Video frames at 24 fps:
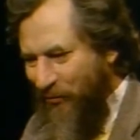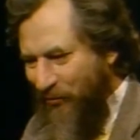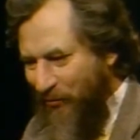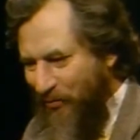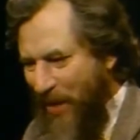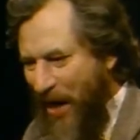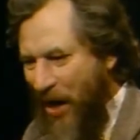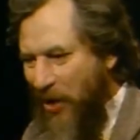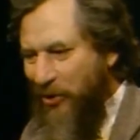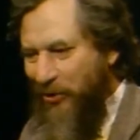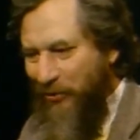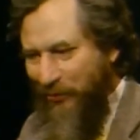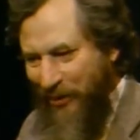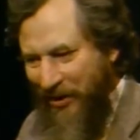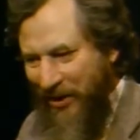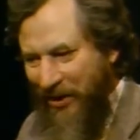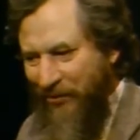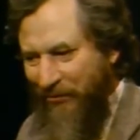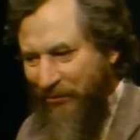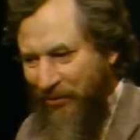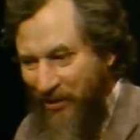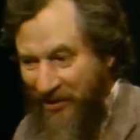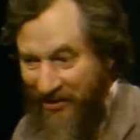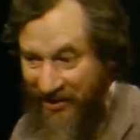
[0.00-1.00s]
powerful
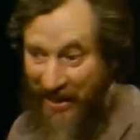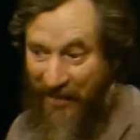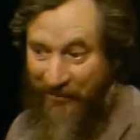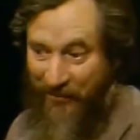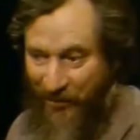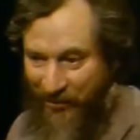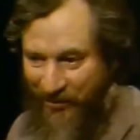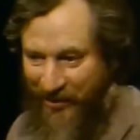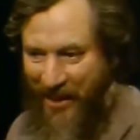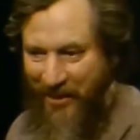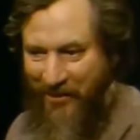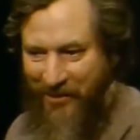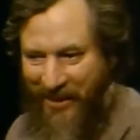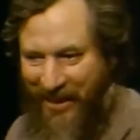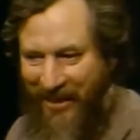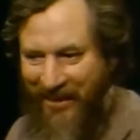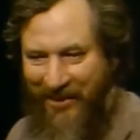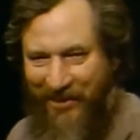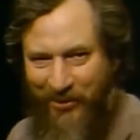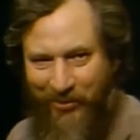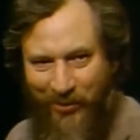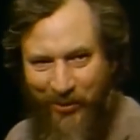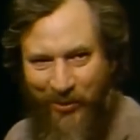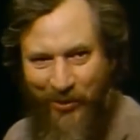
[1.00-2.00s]
influence after
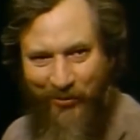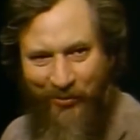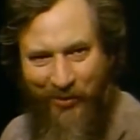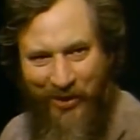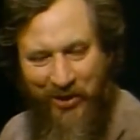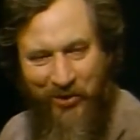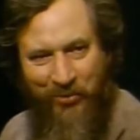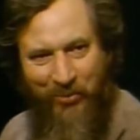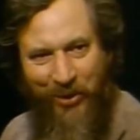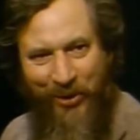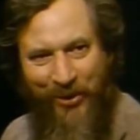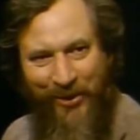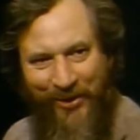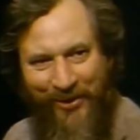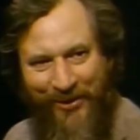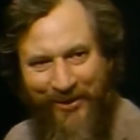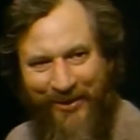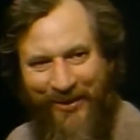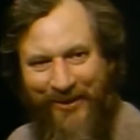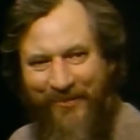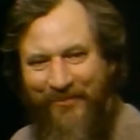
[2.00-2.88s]
psychoanalysis was Fritz Perls.